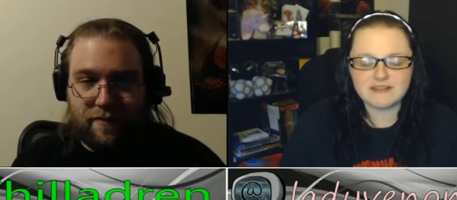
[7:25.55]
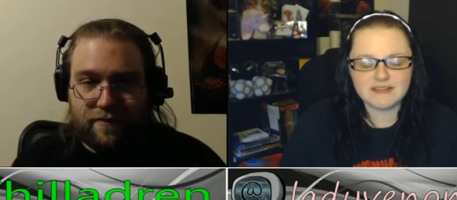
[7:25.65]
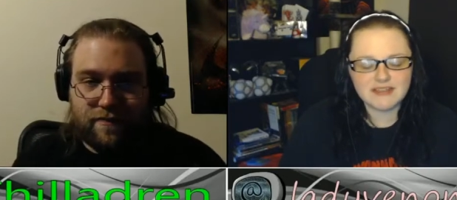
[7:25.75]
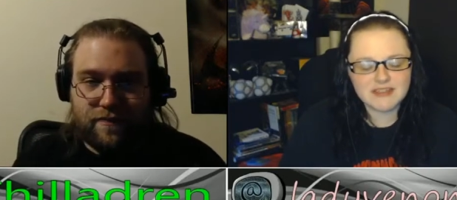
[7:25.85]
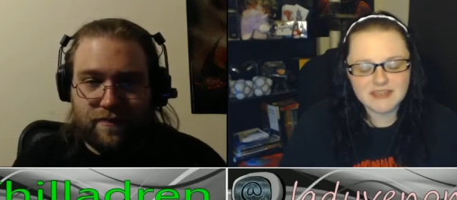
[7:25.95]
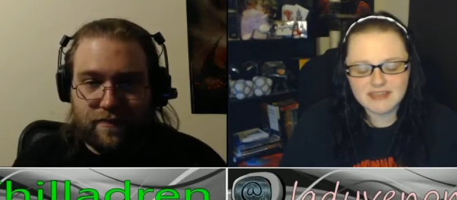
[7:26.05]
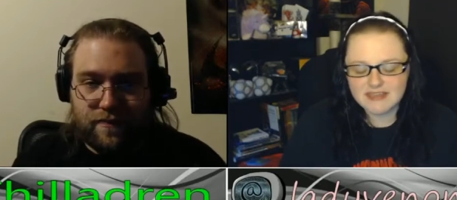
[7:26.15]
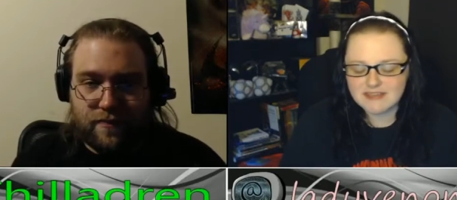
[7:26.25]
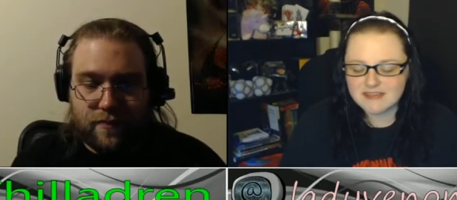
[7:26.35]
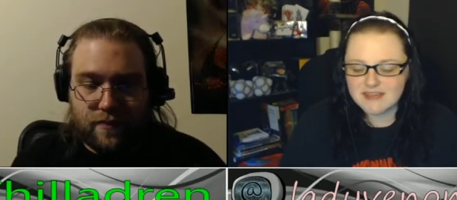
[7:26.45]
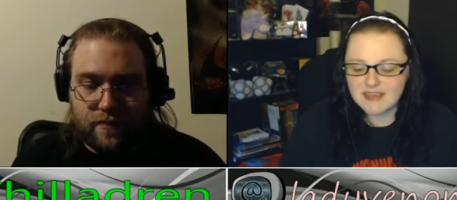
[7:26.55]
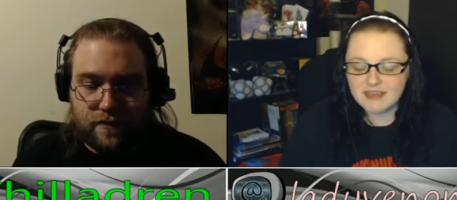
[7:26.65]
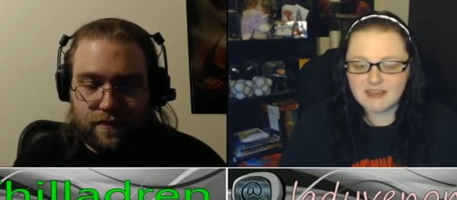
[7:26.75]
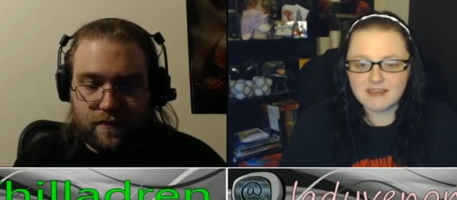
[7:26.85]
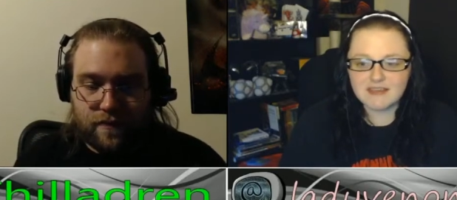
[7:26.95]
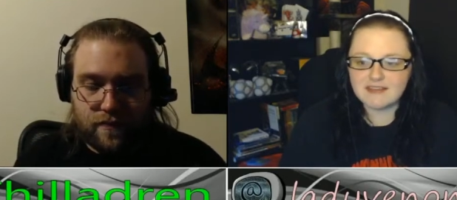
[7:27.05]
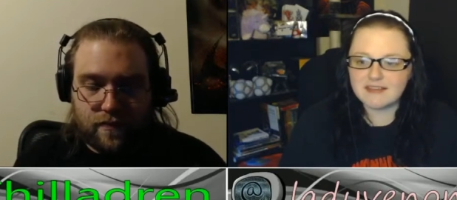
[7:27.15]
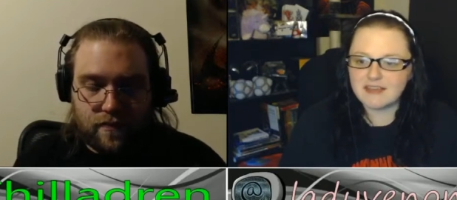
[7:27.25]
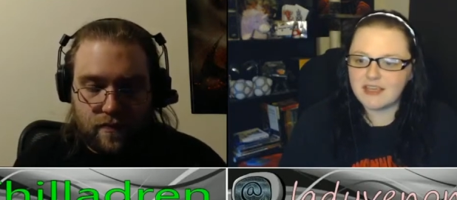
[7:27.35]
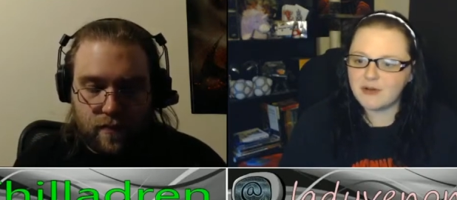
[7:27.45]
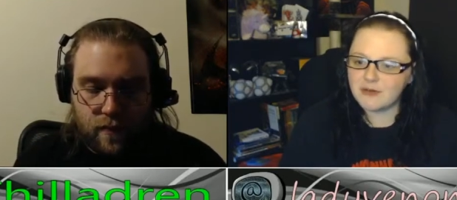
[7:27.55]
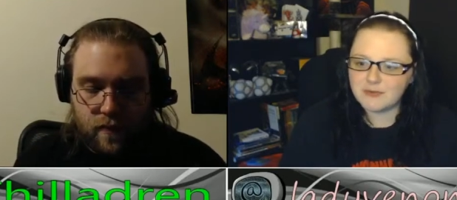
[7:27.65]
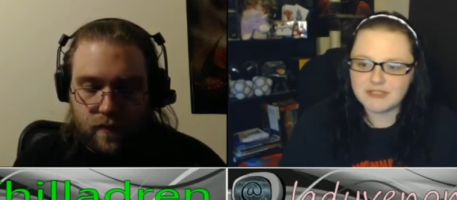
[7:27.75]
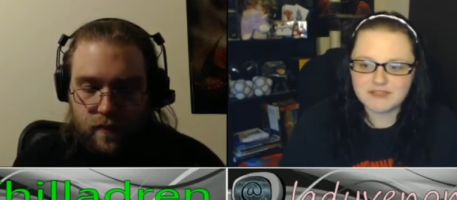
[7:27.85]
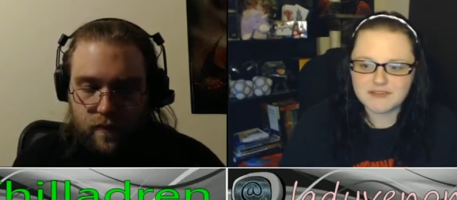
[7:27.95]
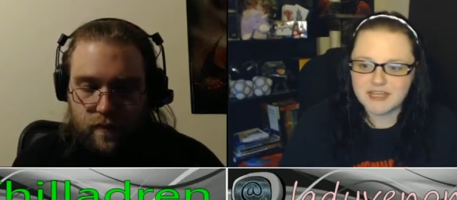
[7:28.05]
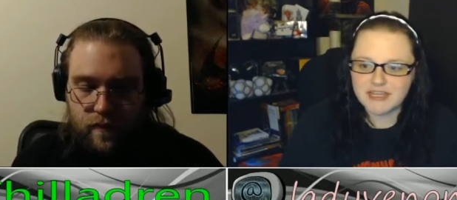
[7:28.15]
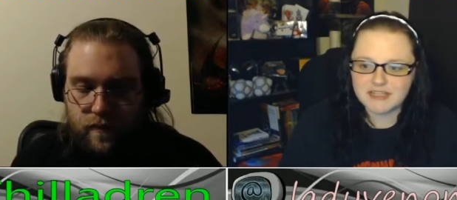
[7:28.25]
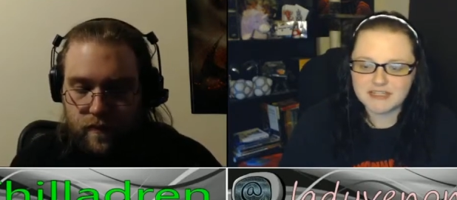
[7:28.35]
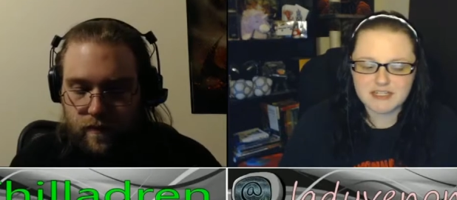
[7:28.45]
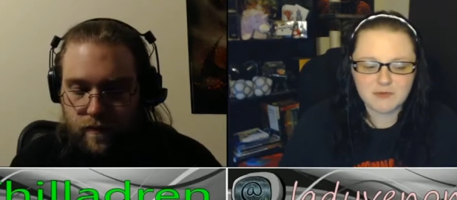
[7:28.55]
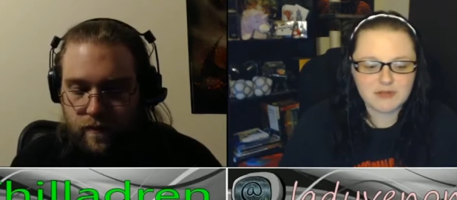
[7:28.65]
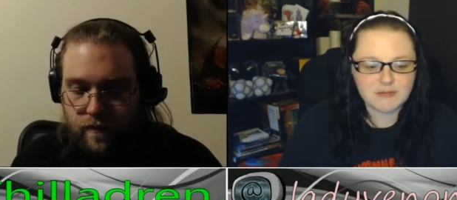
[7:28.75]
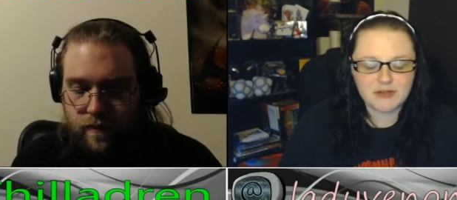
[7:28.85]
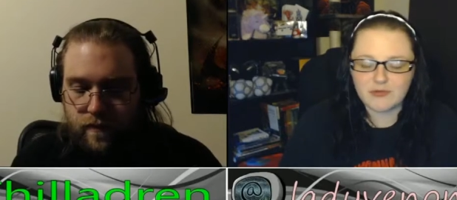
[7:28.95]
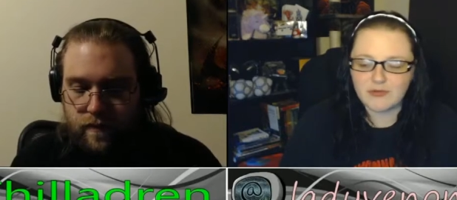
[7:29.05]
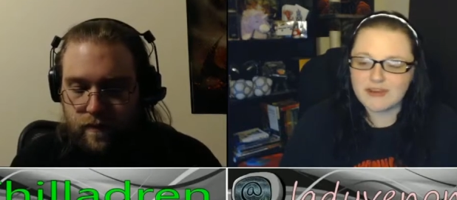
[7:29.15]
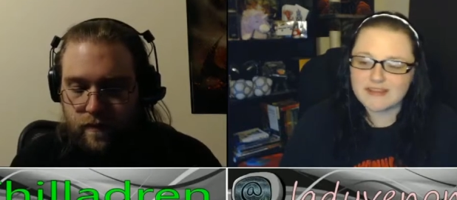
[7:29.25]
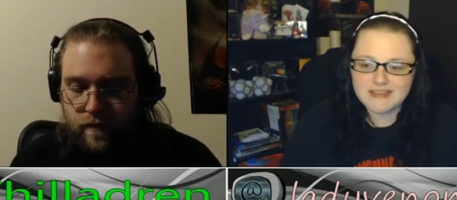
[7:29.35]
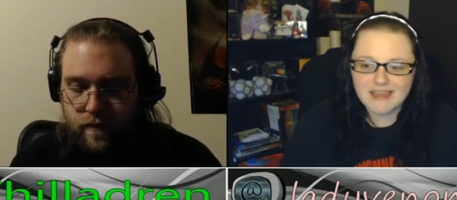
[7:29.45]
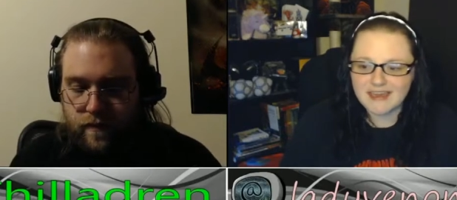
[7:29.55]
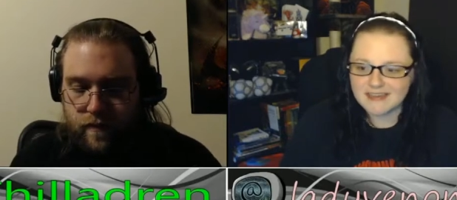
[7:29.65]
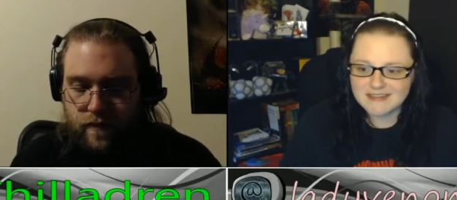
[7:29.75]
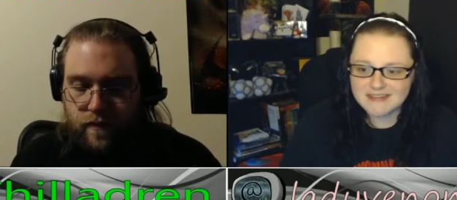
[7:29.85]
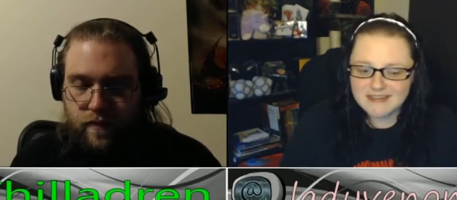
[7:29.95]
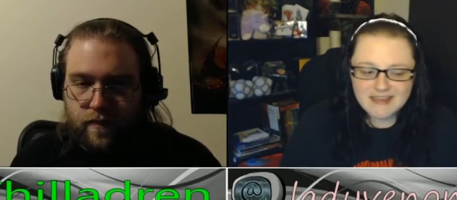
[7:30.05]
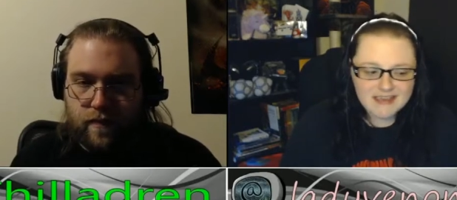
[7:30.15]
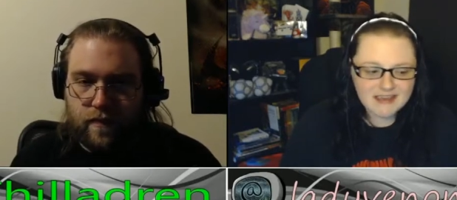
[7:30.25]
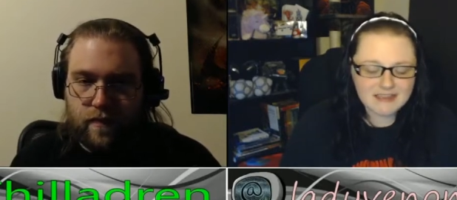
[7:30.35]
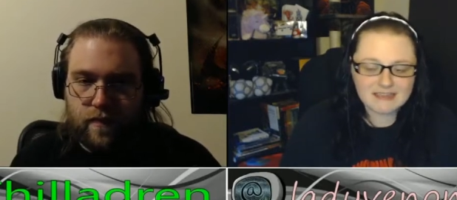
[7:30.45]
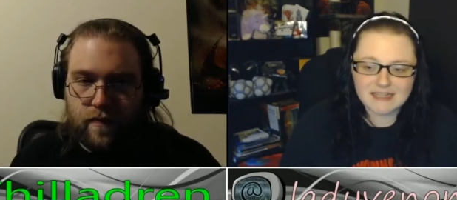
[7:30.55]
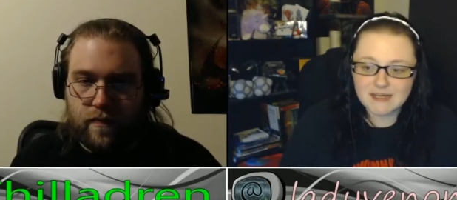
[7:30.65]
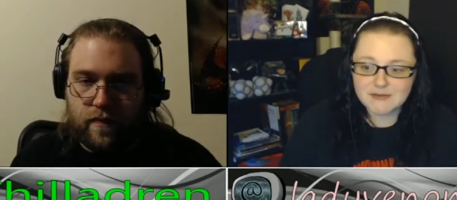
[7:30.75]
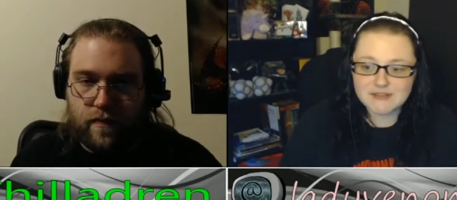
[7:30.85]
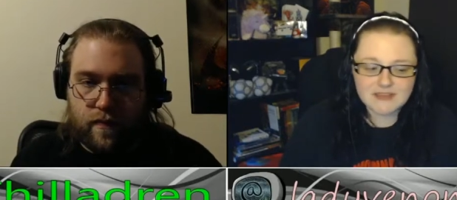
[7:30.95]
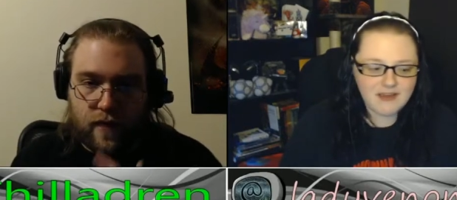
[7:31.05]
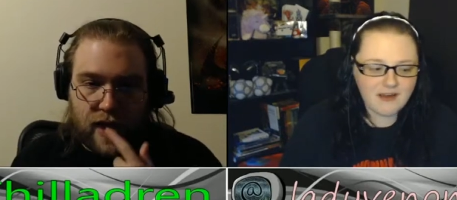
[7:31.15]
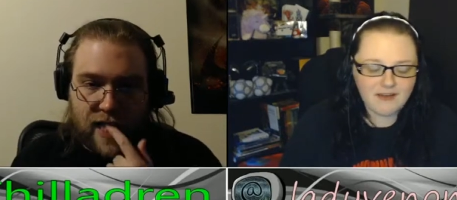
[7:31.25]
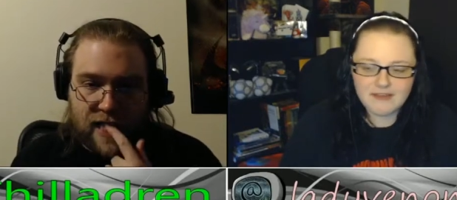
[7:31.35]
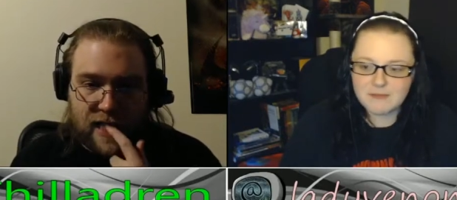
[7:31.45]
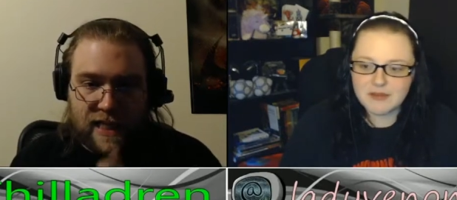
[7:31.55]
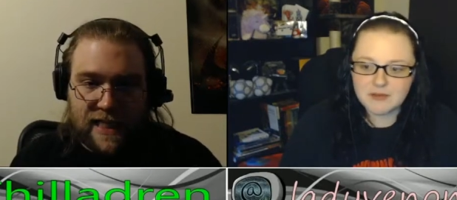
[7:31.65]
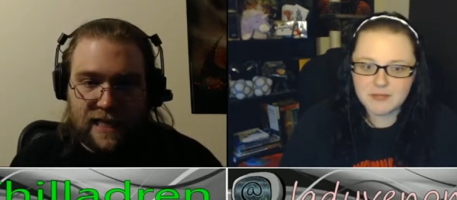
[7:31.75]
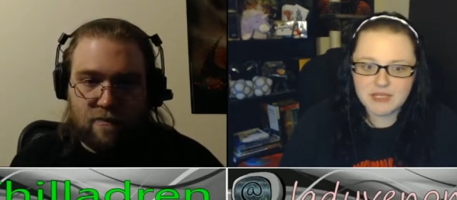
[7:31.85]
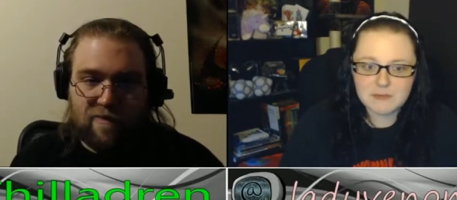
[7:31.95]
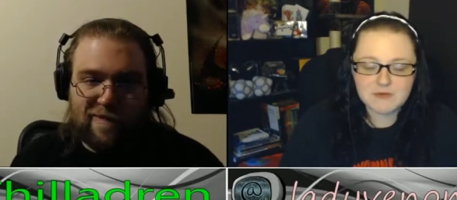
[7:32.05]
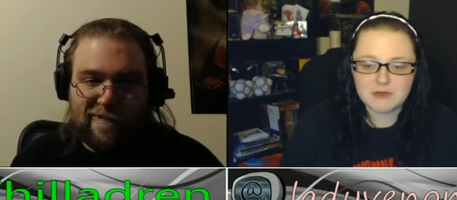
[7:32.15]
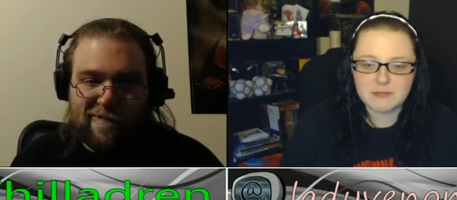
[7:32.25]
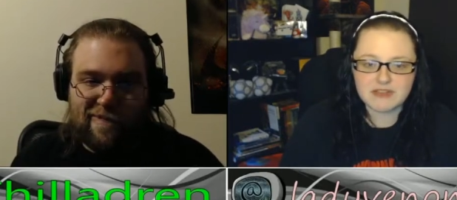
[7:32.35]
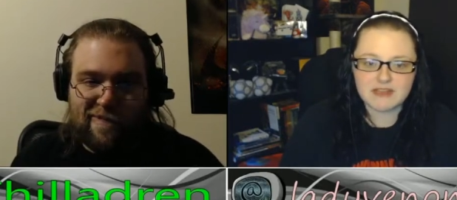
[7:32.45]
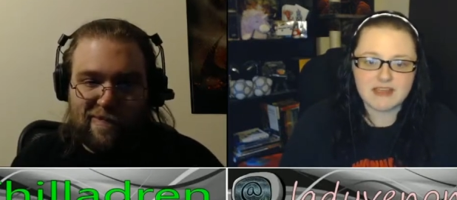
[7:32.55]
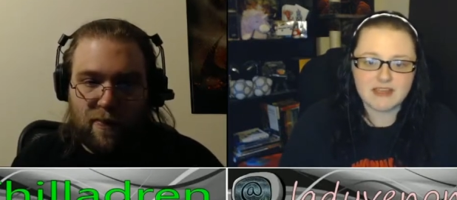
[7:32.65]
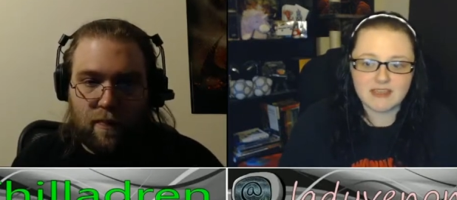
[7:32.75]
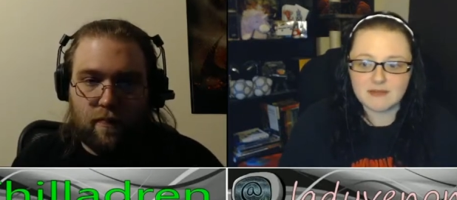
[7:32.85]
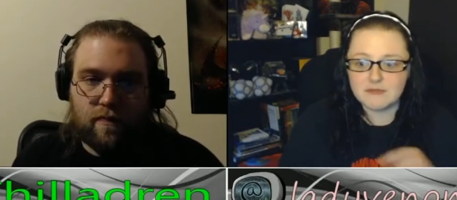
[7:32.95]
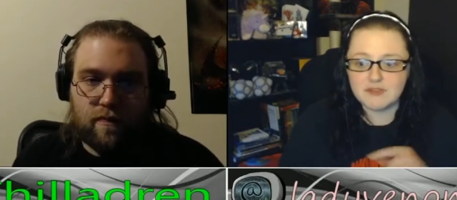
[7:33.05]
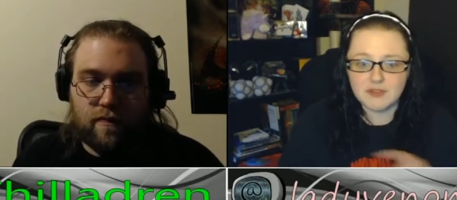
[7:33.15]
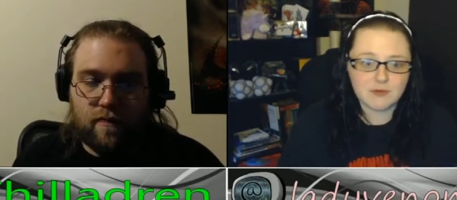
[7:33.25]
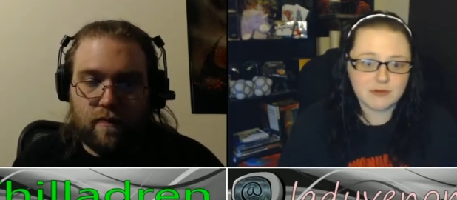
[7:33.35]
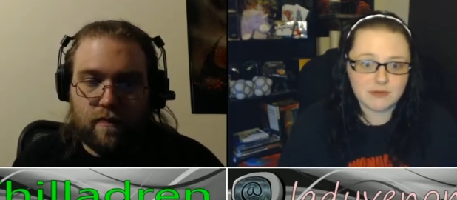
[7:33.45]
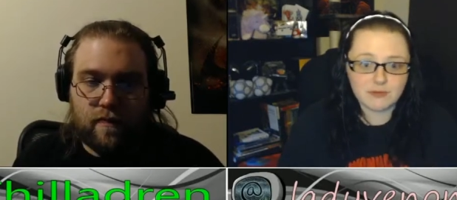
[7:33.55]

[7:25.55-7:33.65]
Speaker 1: The thing is, Kieran would have changed. He would have been crazy hexed. Klaus, all them other peeps would have been like, "Dude, we're